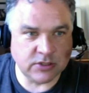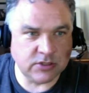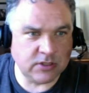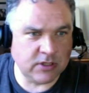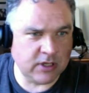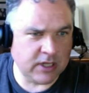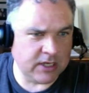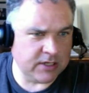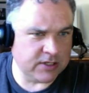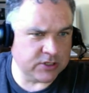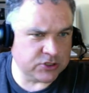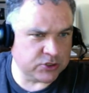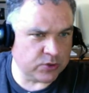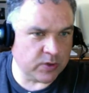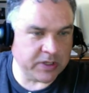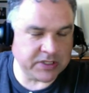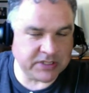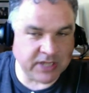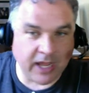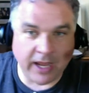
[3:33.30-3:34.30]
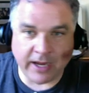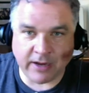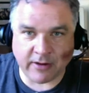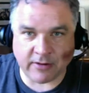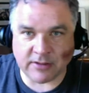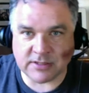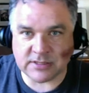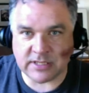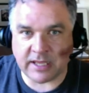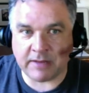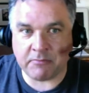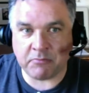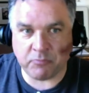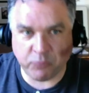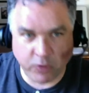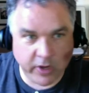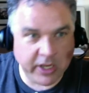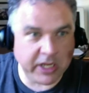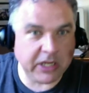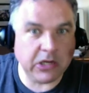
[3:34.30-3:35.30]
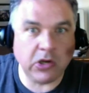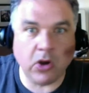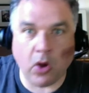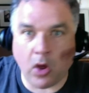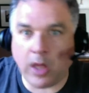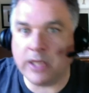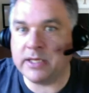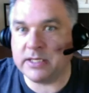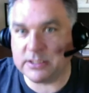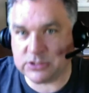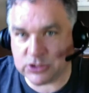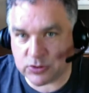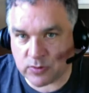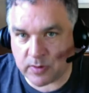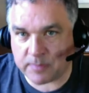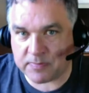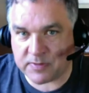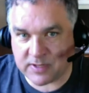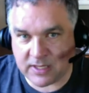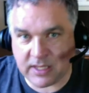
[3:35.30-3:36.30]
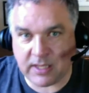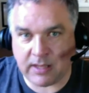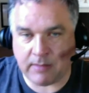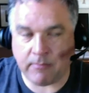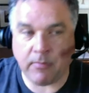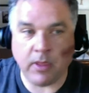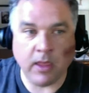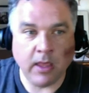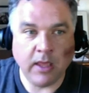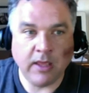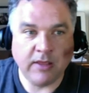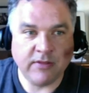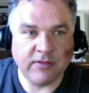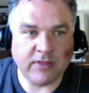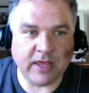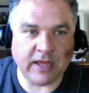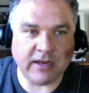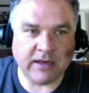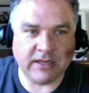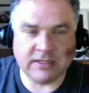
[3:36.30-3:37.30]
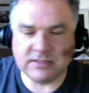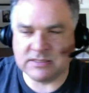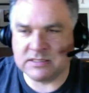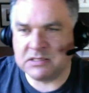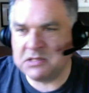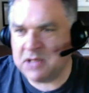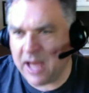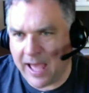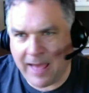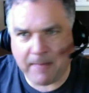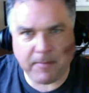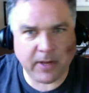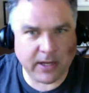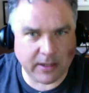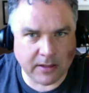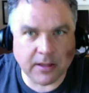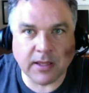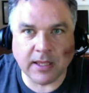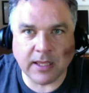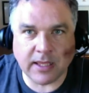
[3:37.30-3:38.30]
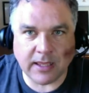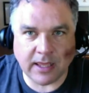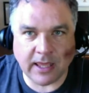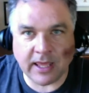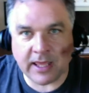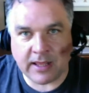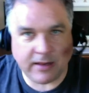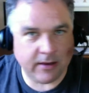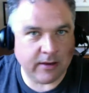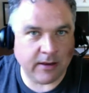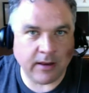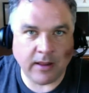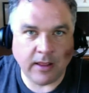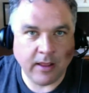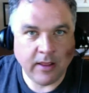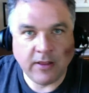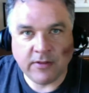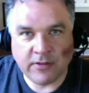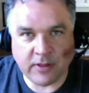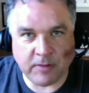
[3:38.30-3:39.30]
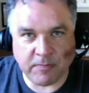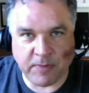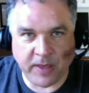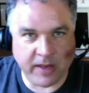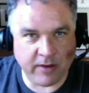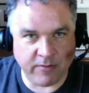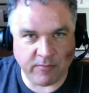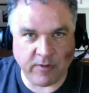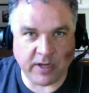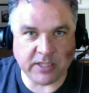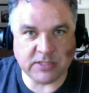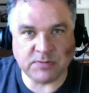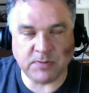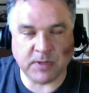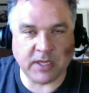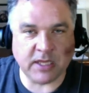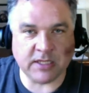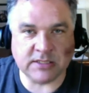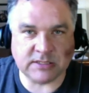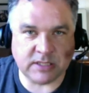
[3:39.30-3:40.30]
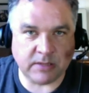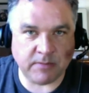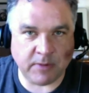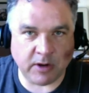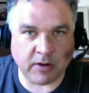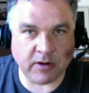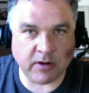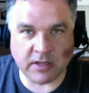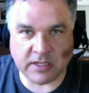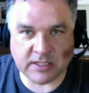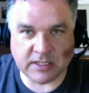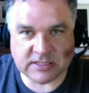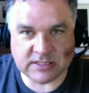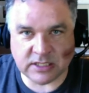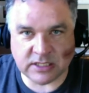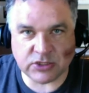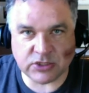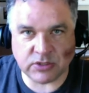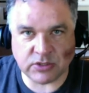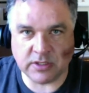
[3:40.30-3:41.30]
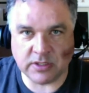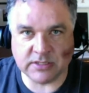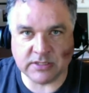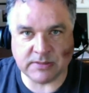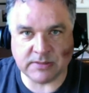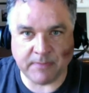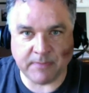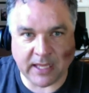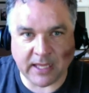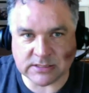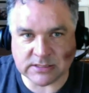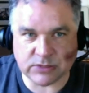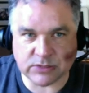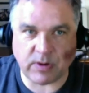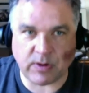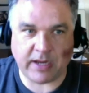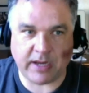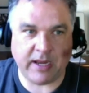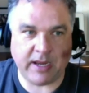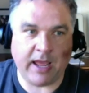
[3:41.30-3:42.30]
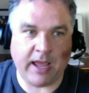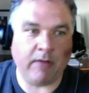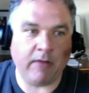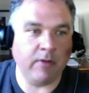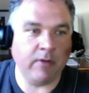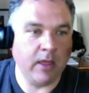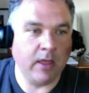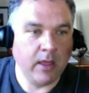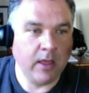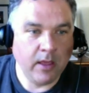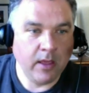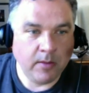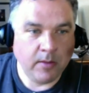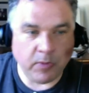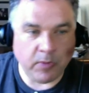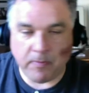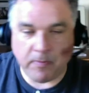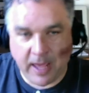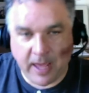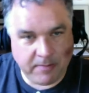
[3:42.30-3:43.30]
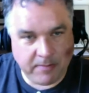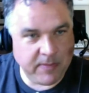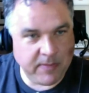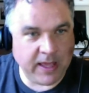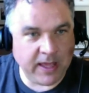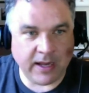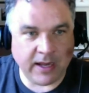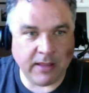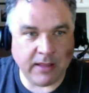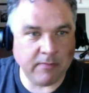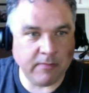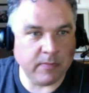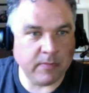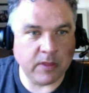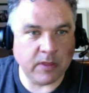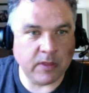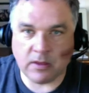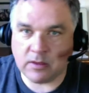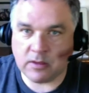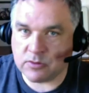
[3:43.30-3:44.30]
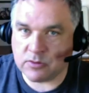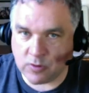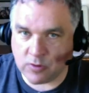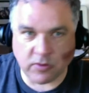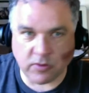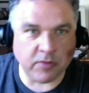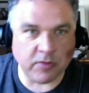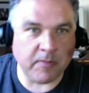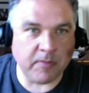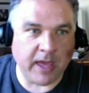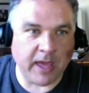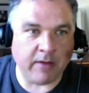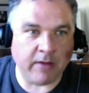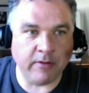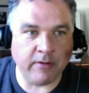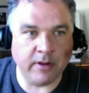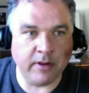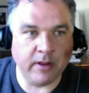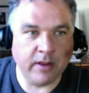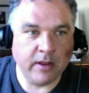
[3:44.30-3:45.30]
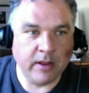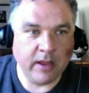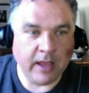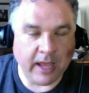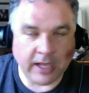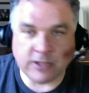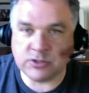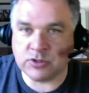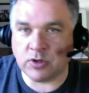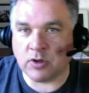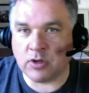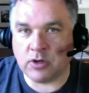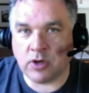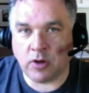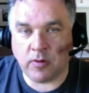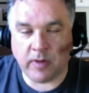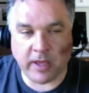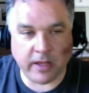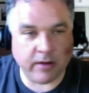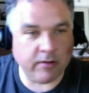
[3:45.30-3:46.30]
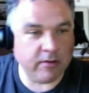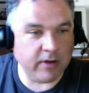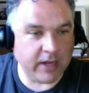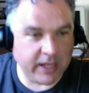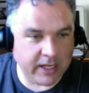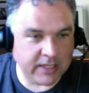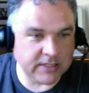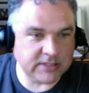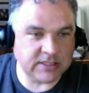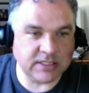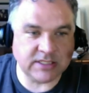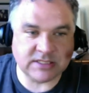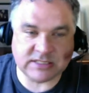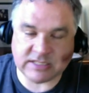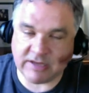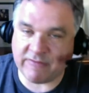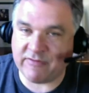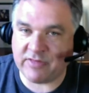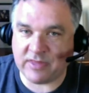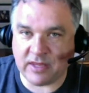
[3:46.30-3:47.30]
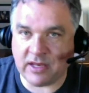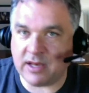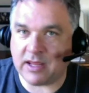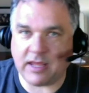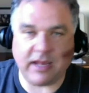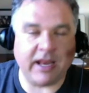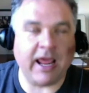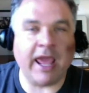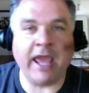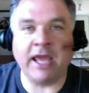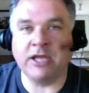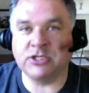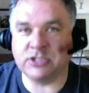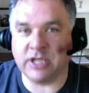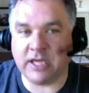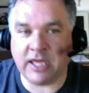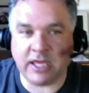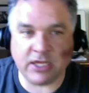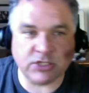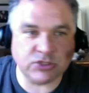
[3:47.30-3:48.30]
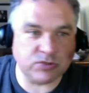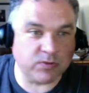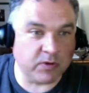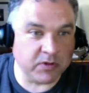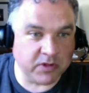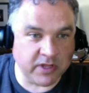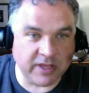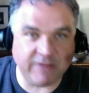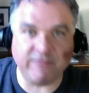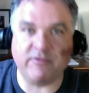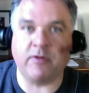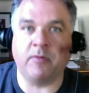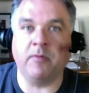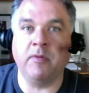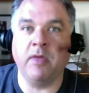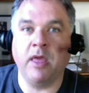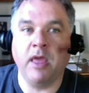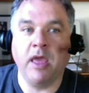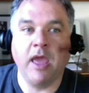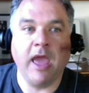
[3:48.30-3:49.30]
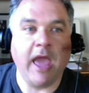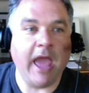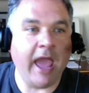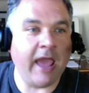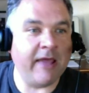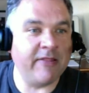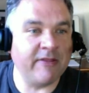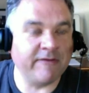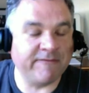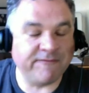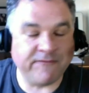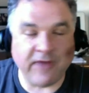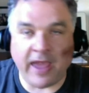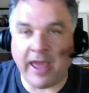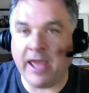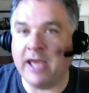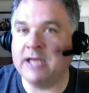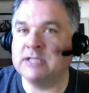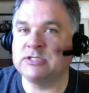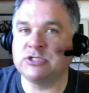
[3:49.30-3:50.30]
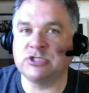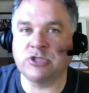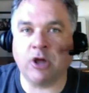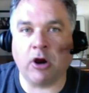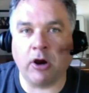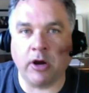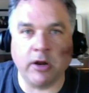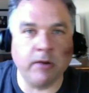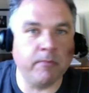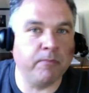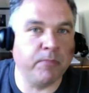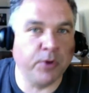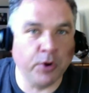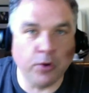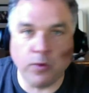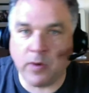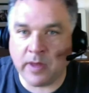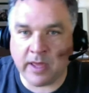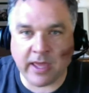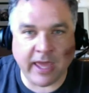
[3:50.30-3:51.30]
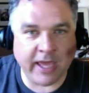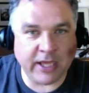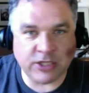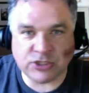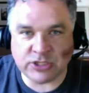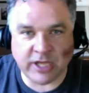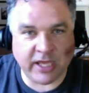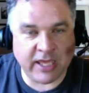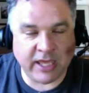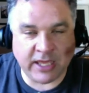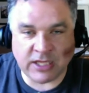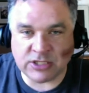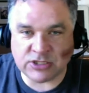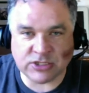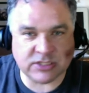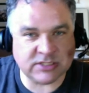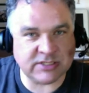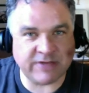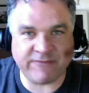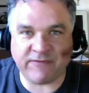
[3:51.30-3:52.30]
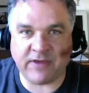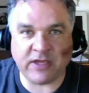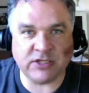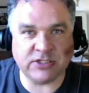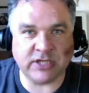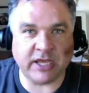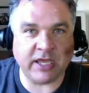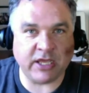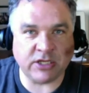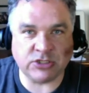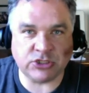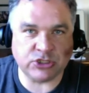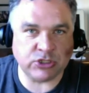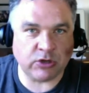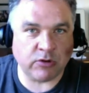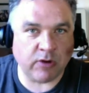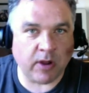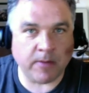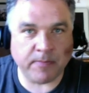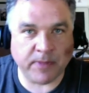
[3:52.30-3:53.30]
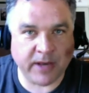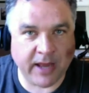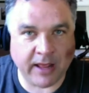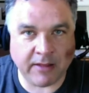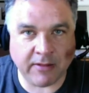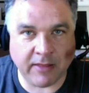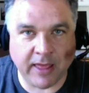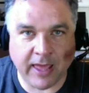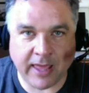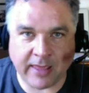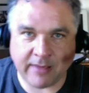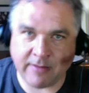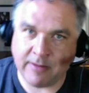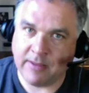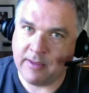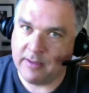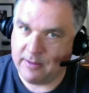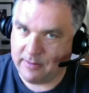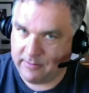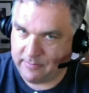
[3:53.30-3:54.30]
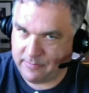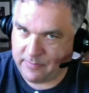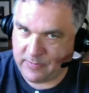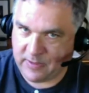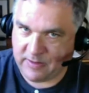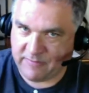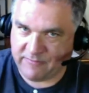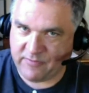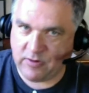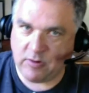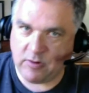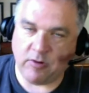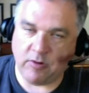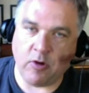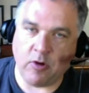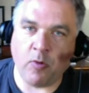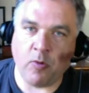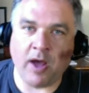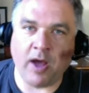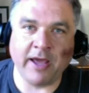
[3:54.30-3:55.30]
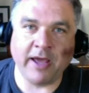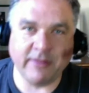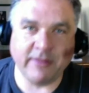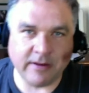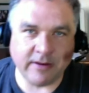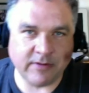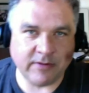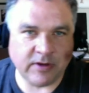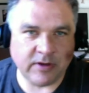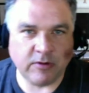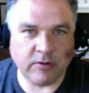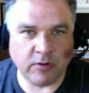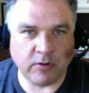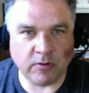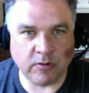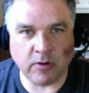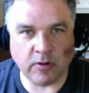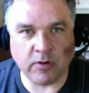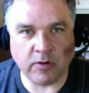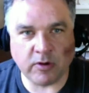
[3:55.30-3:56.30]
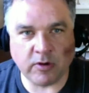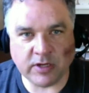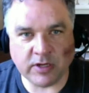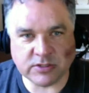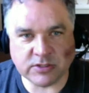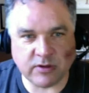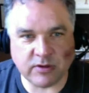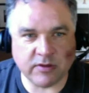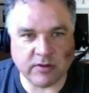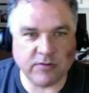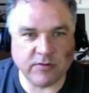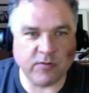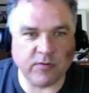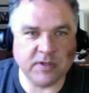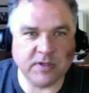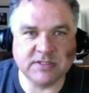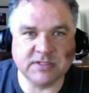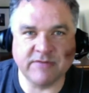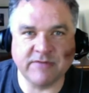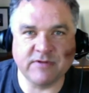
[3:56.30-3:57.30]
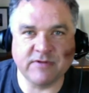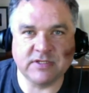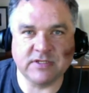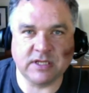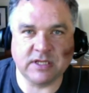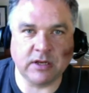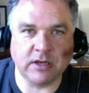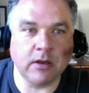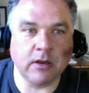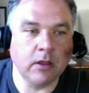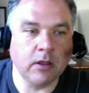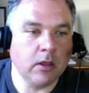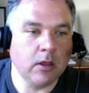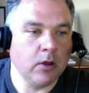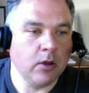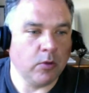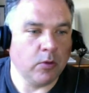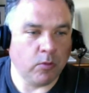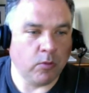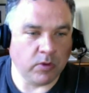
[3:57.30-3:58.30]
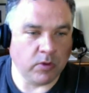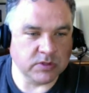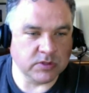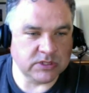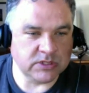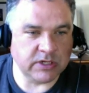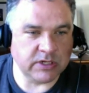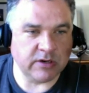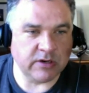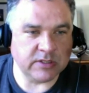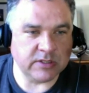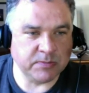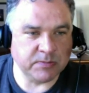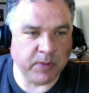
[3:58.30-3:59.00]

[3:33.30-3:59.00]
The Detroit Tigers, a pretty nondescript team that is nominally in the pennant race because the American League Central is a mess right now. But Matt Manning took the mound and took a no-hitter into the seventh inning, and A.J. Hinch relieved him. And the fans started booing A.J. Hinch as if A.J. Hinch showed up in L.A. If you don't know why, then you don't know your history of the 2017 World Series.